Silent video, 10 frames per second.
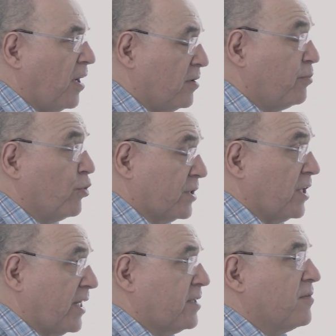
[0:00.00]
are
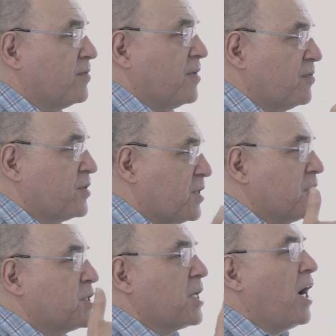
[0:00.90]
important, like the, the,
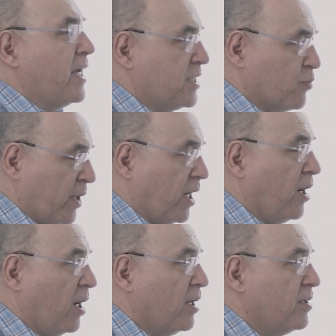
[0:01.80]
the size we
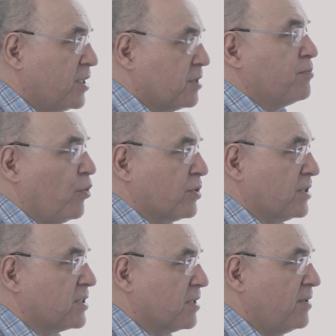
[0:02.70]
are is
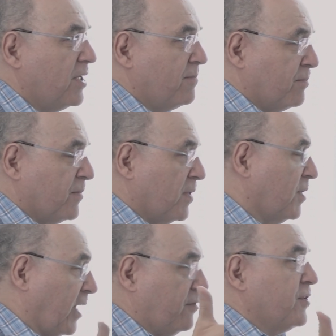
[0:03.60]
important.
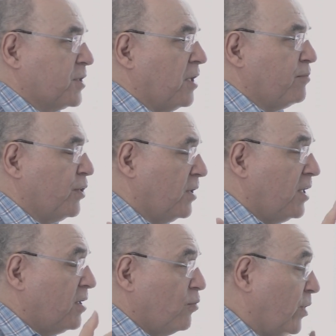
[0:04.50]
Like, for example,
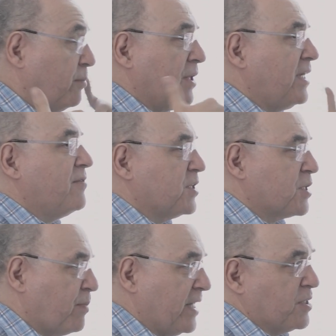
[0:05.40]
we believe in
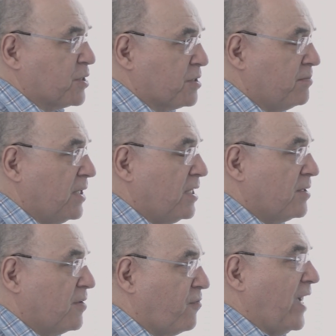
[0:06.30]
space.
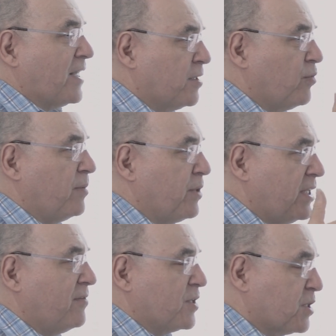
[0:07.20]
The fact that we
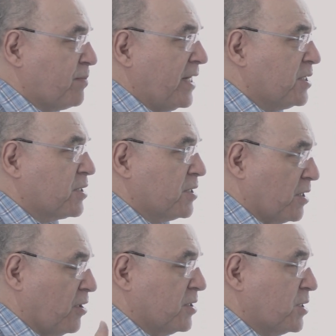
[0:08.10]
believe in space is
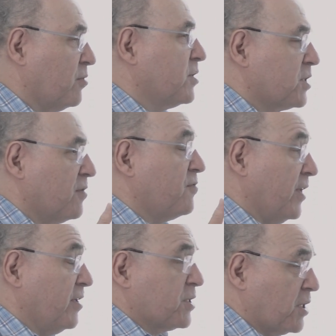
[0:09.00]
a consequence of
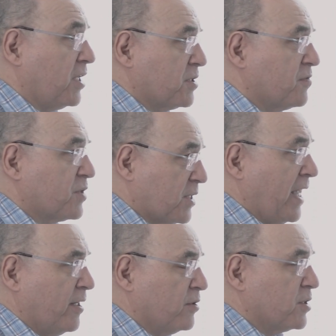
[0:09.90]
various kinds of
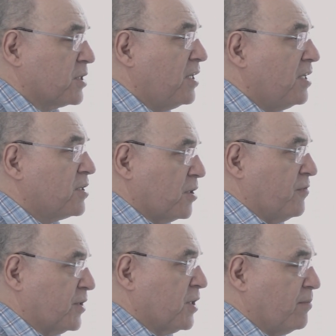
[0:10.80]
scales.
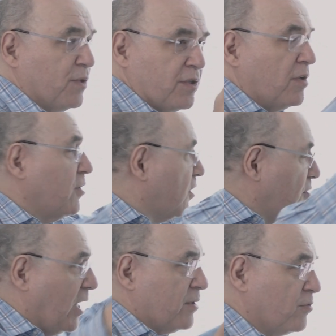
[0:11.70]
So, for example, you know, look
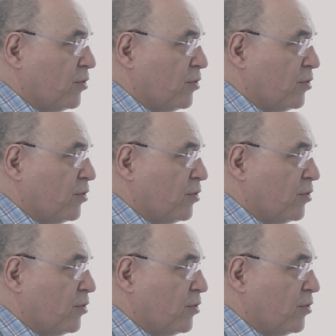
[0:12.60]
around the